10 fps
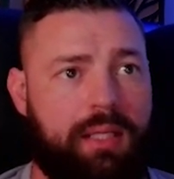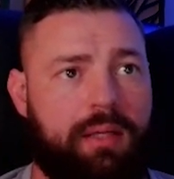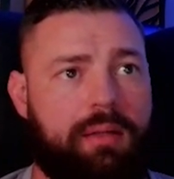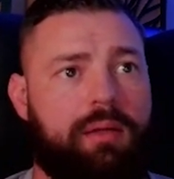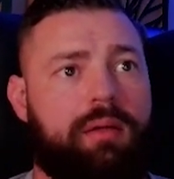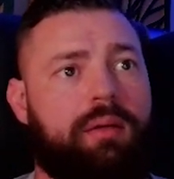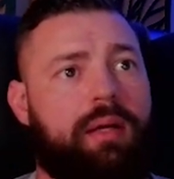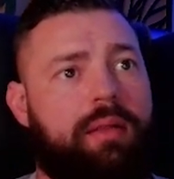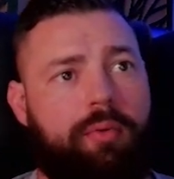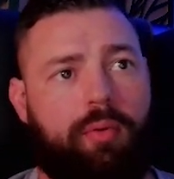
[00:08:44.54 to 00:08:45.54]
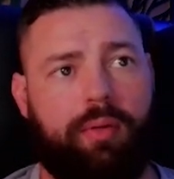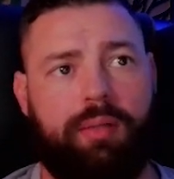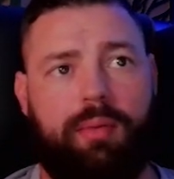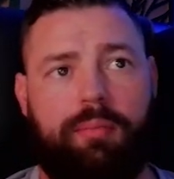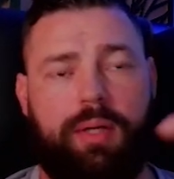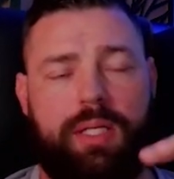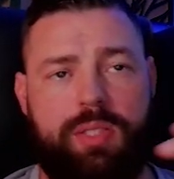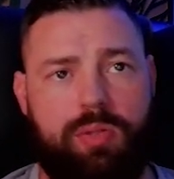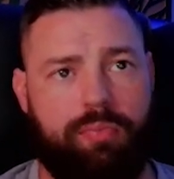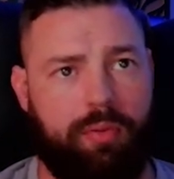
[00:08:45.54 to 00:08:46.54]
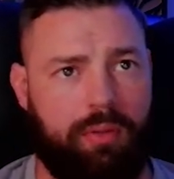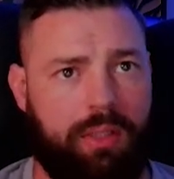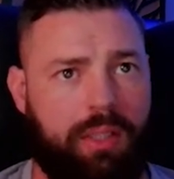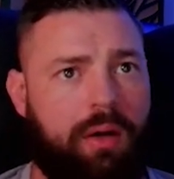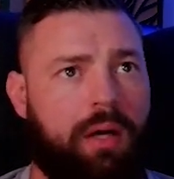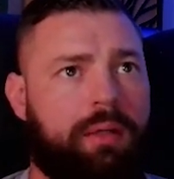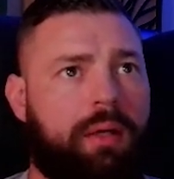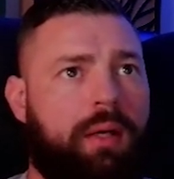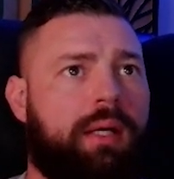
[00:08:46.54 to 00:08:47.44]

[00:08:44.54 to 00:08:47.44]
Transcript: in here and throwing in my money super early on.